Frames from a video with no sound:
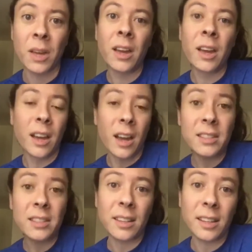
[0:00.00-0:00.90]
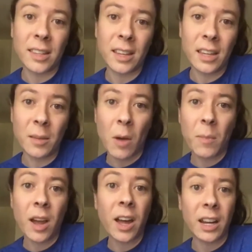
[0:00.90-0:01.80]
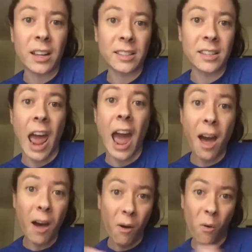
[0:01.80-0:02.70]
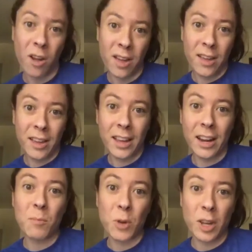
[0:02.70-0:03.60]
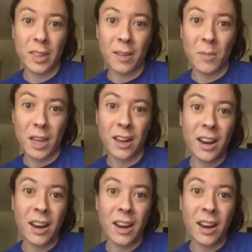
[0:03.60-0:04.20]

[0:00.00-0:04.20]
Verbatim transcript: constantly thinking about my audience and how can I bring them in?